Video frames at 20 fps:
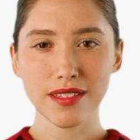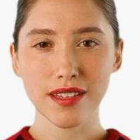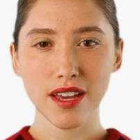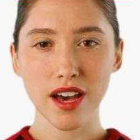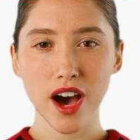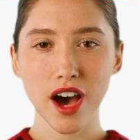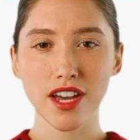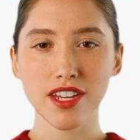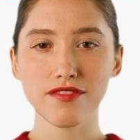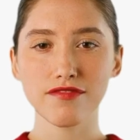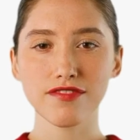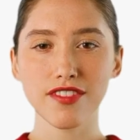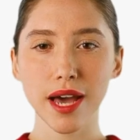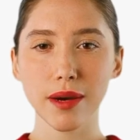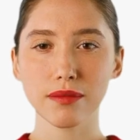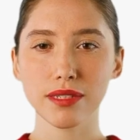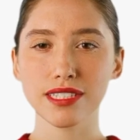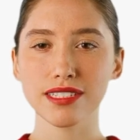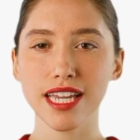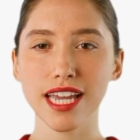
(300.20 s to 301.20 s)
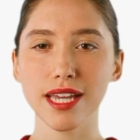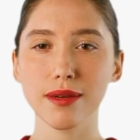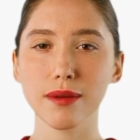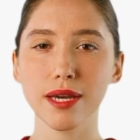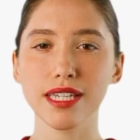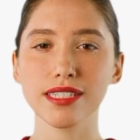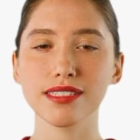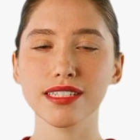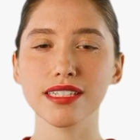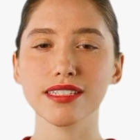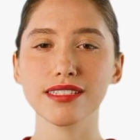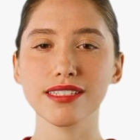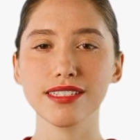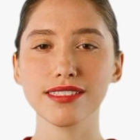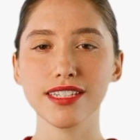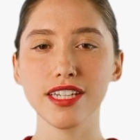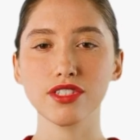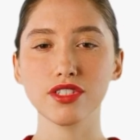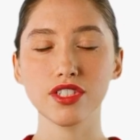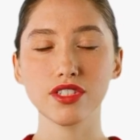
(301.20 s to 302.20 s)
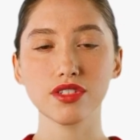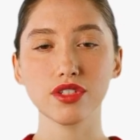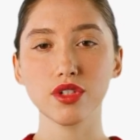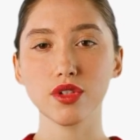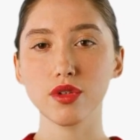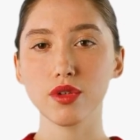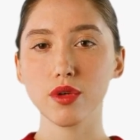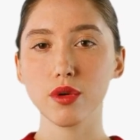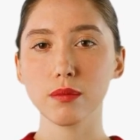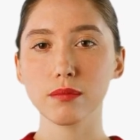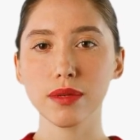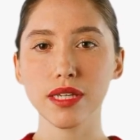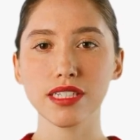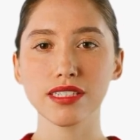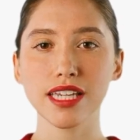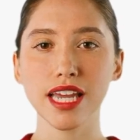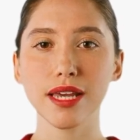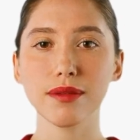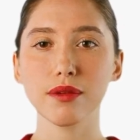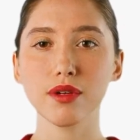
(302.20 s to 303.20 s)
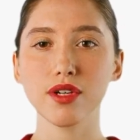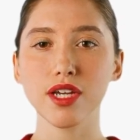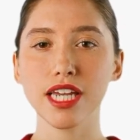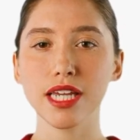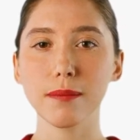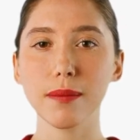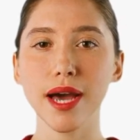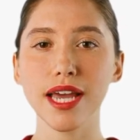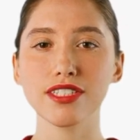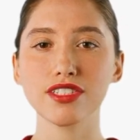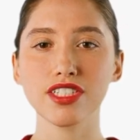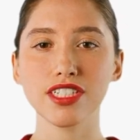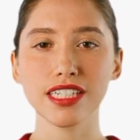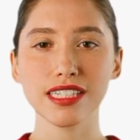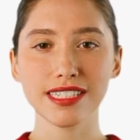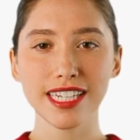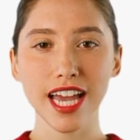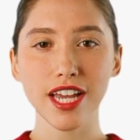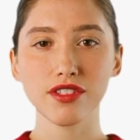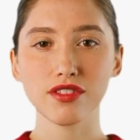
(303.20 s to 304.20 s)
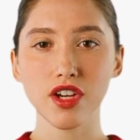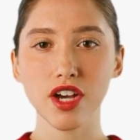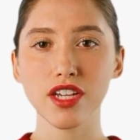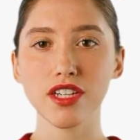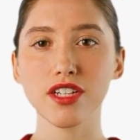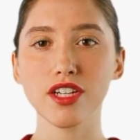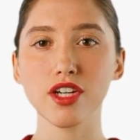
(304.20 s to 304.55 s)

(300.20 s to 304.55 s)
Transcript: Column family databases, such as Google Bigtable and Apache Cassandra,